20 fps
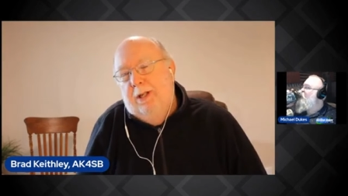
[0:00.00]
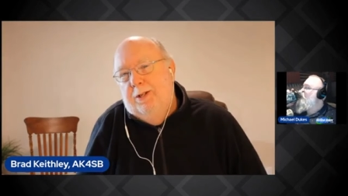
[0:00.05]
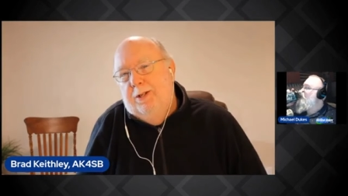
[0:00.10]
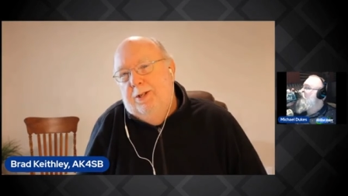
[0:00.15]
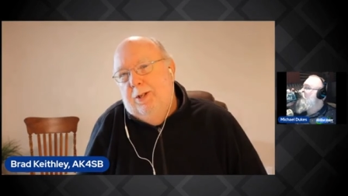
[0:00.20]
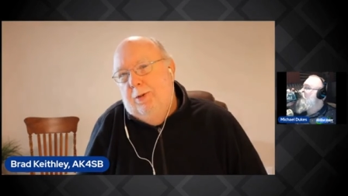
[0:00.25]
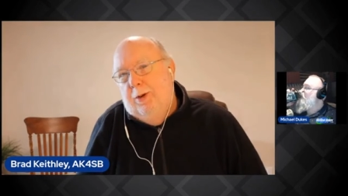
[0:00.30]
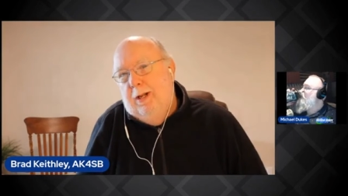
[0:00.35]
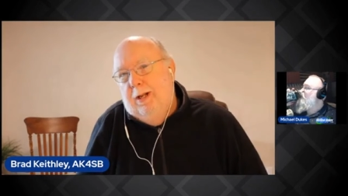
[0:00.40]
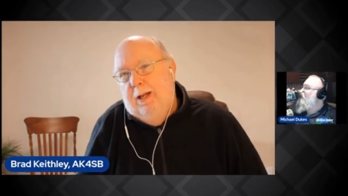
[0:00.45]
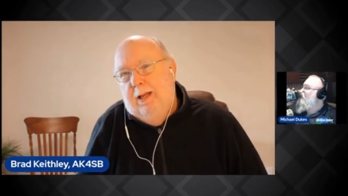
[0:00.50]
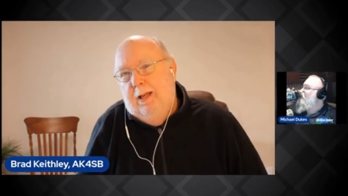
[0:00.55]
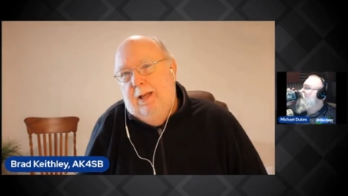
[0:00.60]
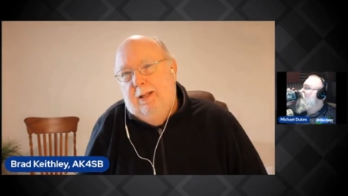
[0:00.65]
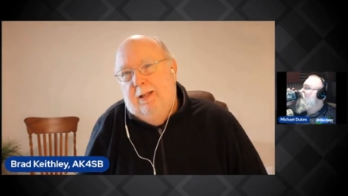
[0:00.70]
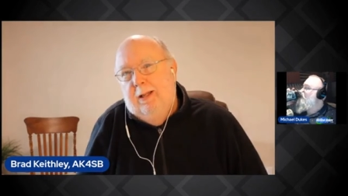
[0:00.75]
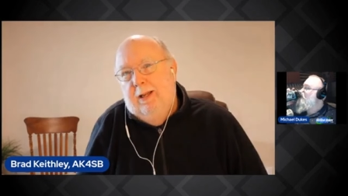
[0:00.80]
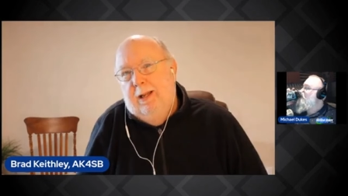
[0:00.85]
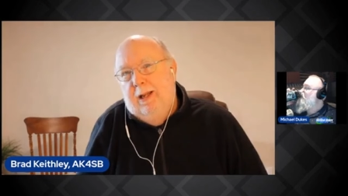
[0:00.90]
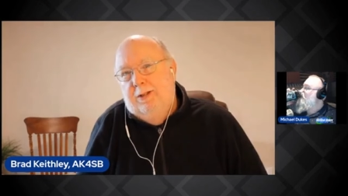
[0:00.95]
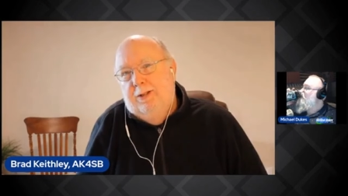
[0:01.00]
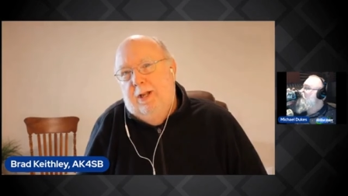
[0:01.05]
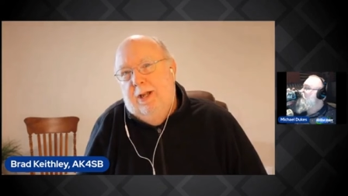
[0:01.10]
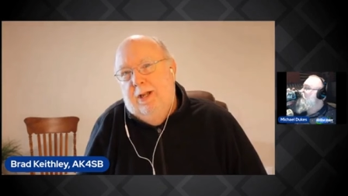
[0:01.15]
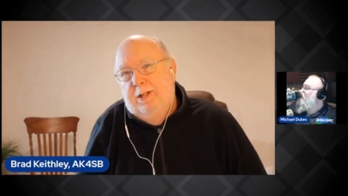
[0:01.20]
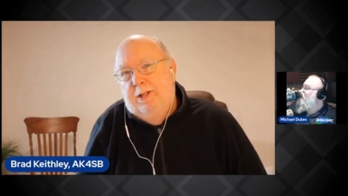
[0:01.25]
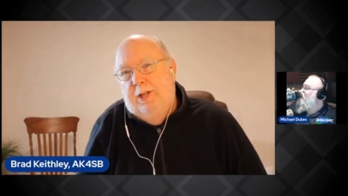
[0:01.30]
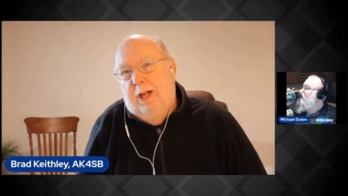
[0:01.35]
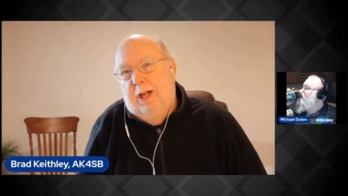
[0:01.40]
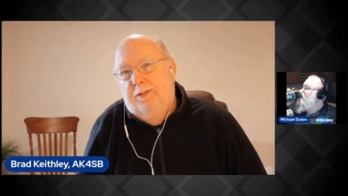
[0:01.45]
and so we're going to hit the next
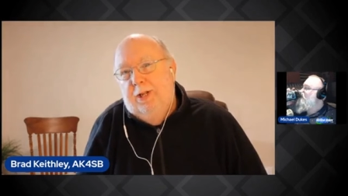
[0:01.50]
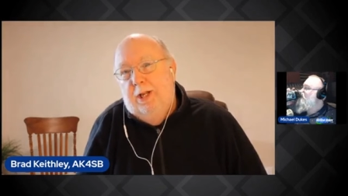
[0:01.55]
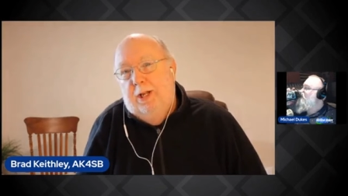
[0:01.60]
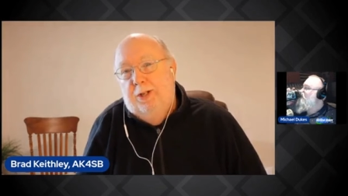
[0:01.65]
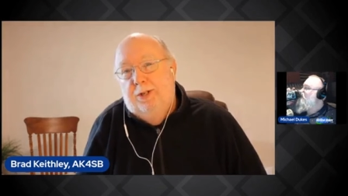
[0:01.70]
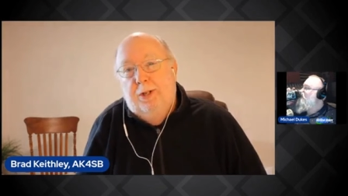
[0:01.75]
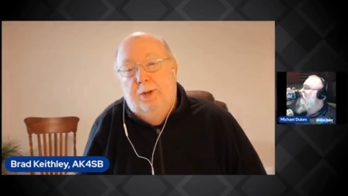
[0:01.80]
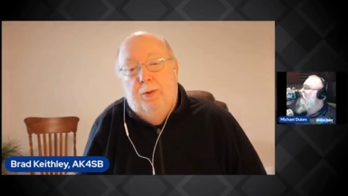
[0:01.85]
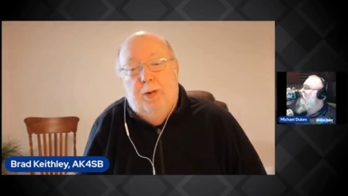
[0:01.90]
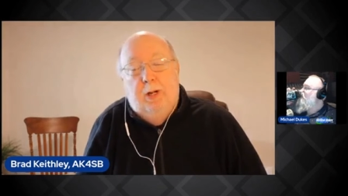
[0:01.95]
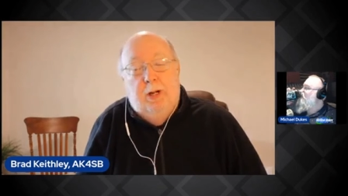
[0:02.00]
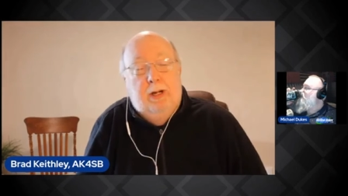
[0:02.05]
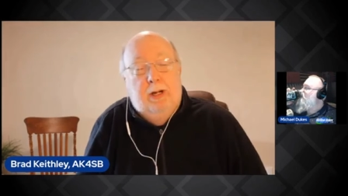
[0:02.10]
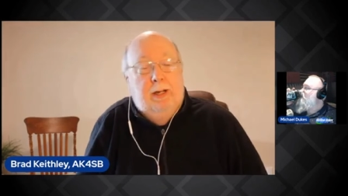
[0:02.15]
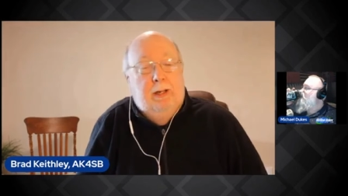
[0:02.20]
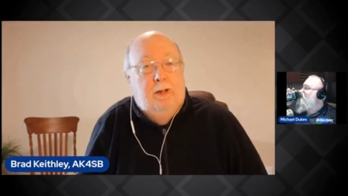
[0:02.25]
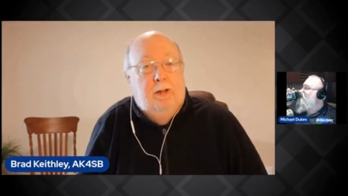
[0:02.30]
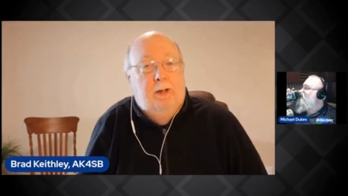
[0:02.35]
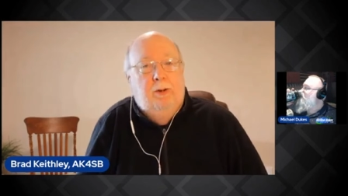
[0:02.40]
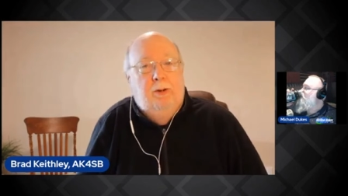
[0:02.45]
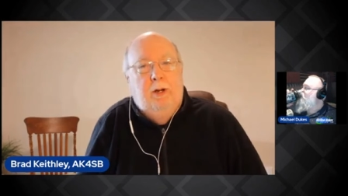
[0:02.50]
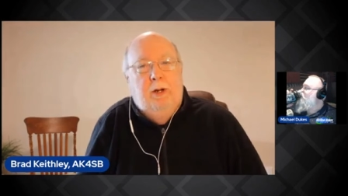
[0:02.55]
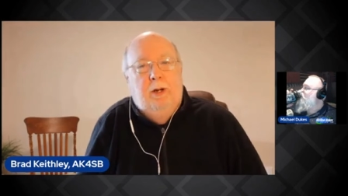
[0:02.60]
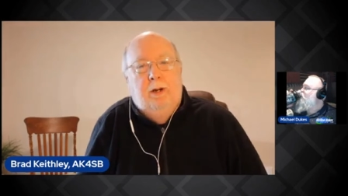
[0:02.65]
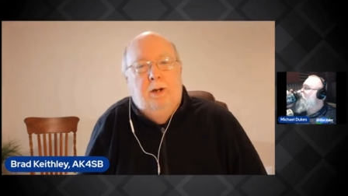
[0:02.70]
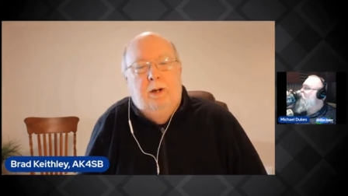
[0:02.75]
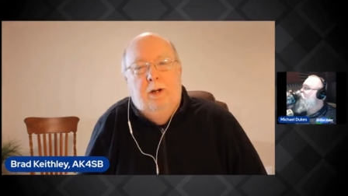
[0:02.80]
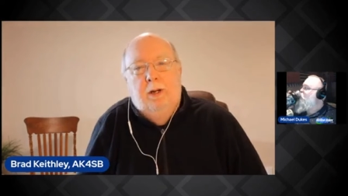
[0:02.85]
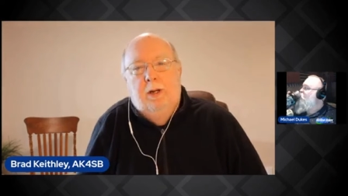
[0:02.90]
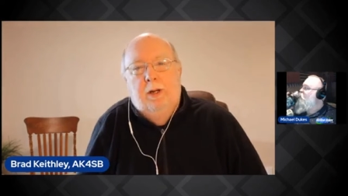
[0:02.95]
legislative session, or we're going to hit the new
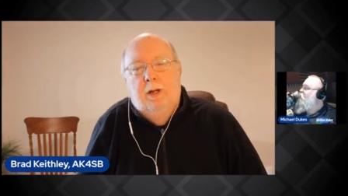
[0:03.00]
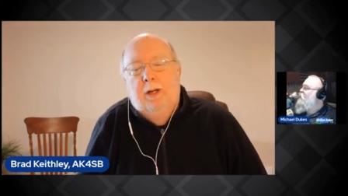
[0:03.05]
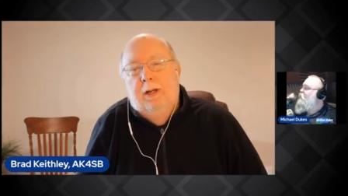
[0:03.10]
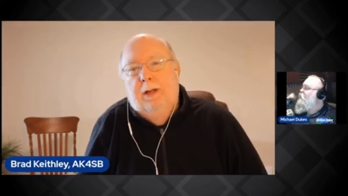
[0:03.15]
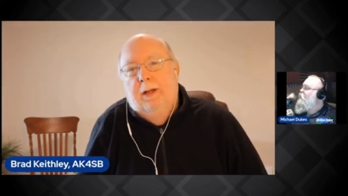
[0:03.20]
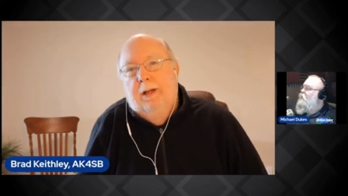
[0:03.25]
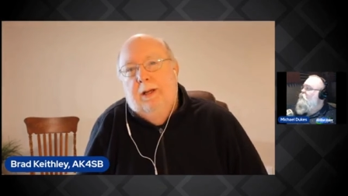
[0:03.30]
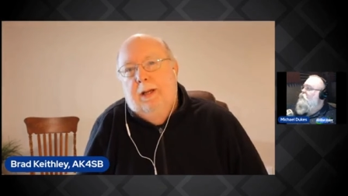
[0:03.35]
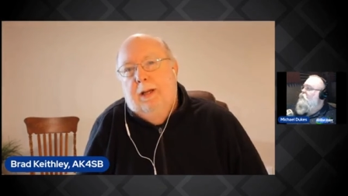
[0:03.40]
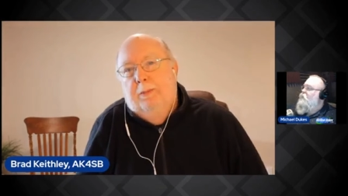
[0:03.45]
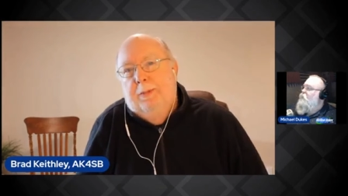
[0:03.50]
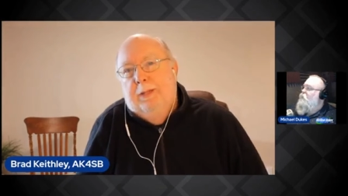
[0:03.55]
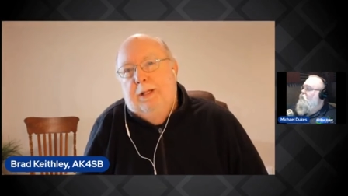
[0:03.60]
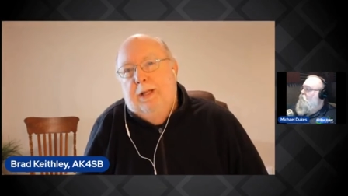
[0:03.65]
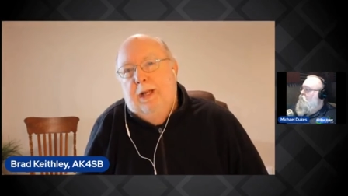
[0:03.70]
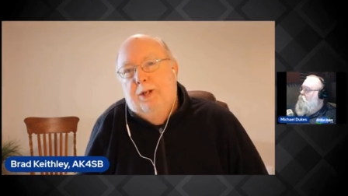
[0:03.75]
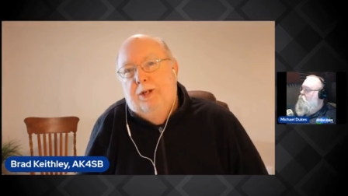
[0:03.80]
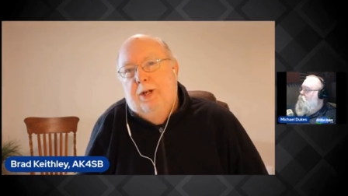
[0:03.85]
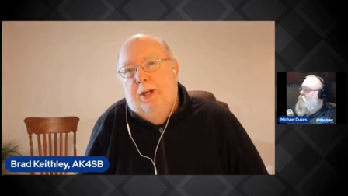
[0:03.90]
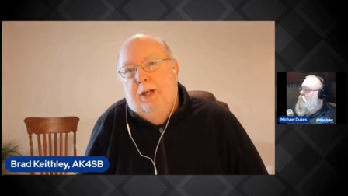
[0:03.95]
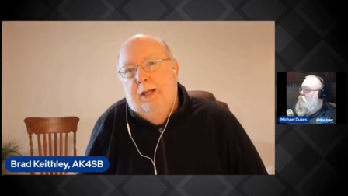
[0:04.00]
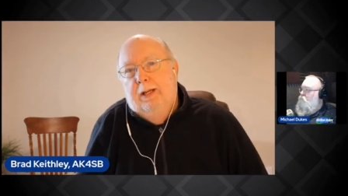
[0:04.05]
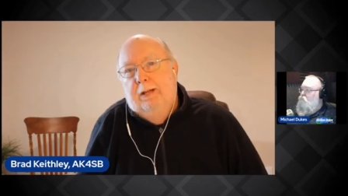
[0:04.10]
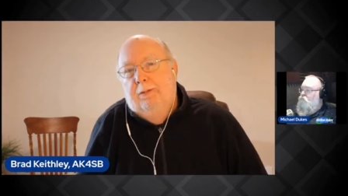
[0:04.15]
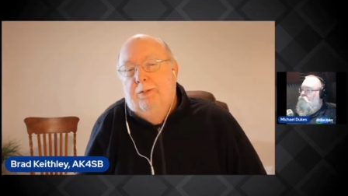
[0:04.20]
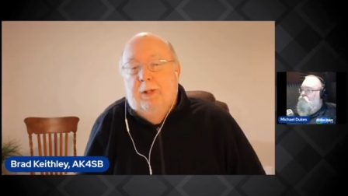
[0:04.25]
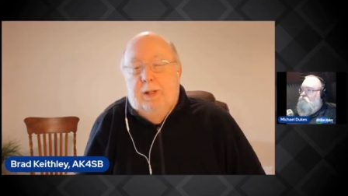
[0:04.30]
year uh, potentially.